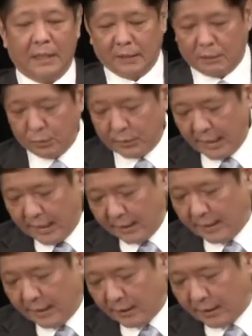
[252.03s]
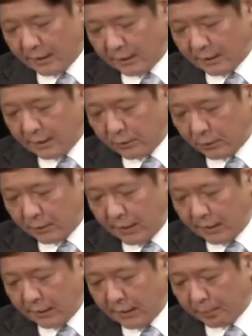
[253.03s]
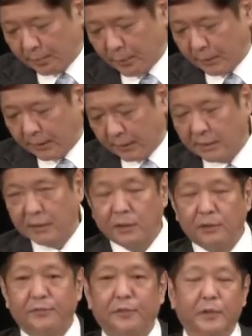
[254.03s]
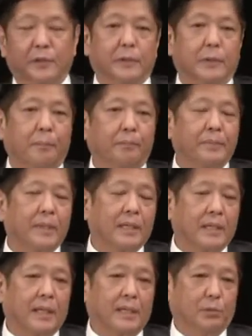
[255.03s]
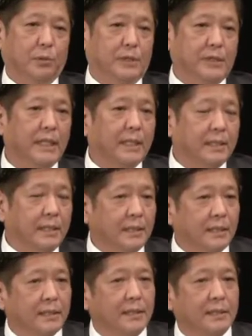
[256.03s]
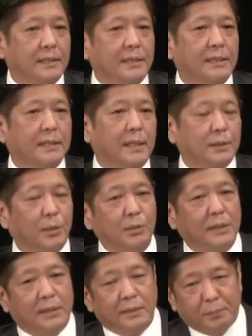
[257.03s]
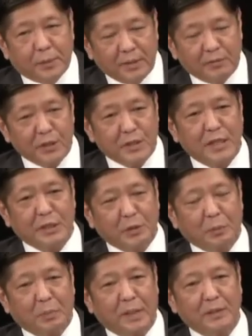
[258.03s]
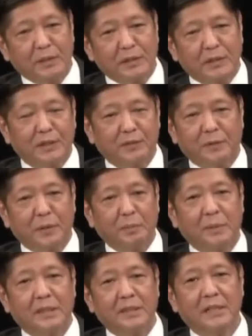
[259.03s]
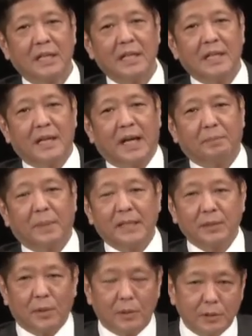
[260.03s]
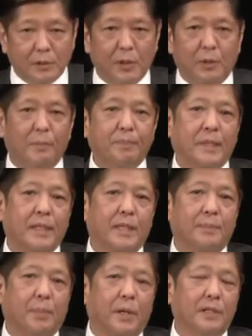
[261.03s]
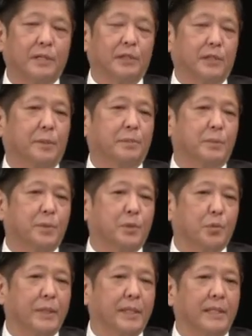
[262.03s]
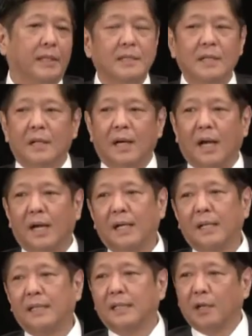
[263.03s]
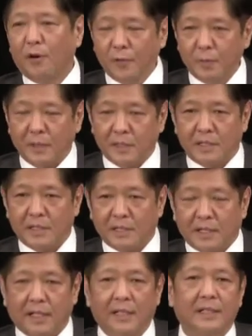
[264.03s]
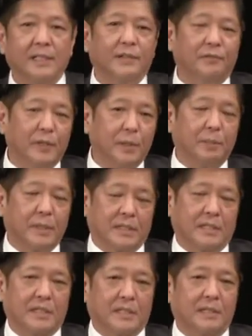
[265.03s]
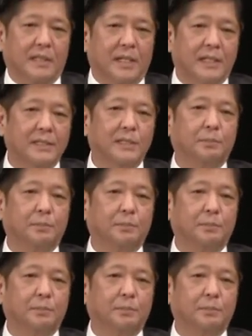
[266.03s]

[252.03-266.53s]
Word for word: To take that, to take that point a little further, I would say that not only private sector partners in the Philippines, but also partnerships between uh, governments and the Philippines as